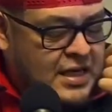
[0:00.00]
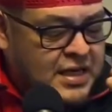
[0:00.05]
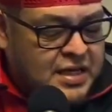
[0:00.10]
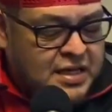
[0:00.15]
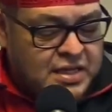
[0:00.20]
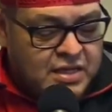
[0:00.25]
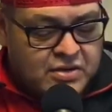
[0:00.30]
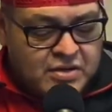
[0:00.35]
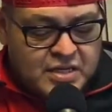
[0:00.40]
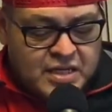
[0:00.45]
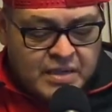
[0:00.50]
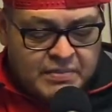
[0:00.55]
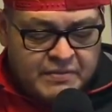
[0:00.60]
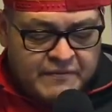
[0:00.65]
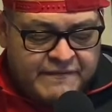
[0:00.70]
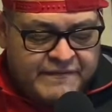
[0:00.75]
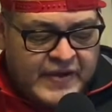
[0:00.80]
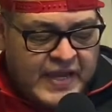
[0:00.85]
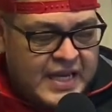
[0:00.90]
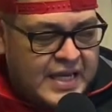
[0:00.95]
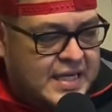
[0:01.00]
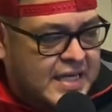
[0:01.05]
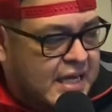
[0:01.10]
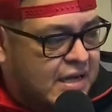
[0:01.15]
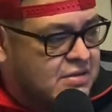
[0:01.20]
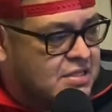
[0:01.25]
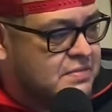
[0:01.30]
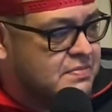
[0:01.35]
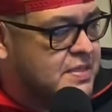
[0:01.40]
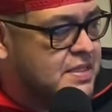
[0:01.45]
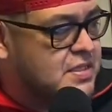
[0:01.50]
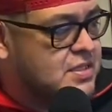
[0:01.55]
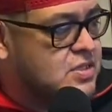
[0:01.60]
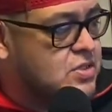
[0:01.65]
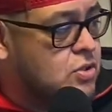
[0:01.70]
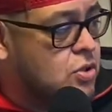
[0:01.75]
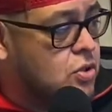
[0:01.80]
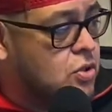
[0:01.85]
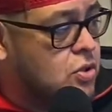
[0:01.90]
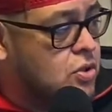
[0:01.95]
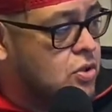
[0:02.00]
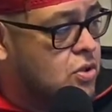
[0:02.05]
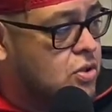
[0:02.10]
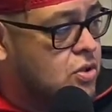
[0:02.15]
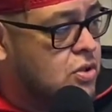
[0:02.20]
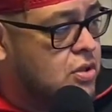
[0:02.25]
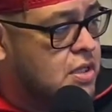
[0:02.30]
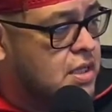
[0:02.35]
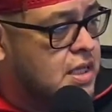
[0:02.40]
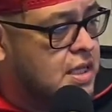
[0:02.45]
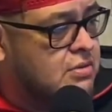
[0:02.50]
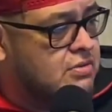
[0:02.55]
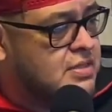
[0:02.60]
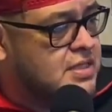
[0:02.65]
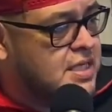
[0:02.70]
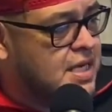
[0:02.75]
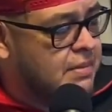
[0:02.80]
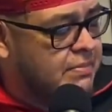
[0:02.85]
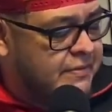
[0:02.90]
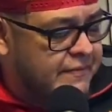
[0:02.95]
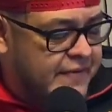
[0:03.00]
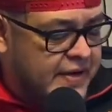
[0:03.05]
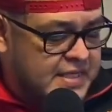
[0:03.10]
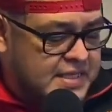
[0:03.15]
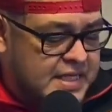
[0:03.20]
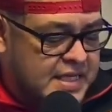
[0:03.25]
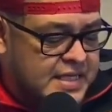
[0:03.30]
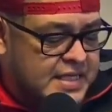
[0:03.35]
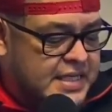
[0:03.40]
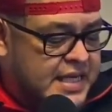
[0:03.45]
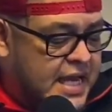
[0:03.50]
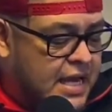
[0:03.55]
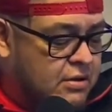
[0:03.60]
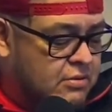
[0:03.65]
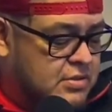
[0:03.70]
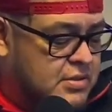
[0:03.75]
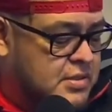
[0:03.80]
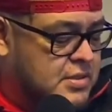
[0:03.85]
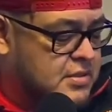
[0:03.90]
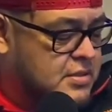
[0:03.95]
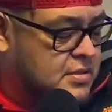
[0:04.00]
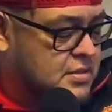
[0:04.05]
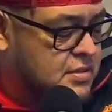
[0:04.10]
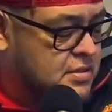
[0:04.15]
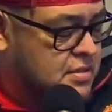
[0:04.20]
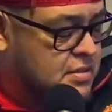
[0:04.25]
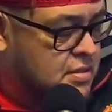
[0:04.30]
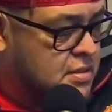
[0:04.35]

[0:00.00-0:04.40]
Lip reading: There were a couple fight announcements. So there was a couple fights announced.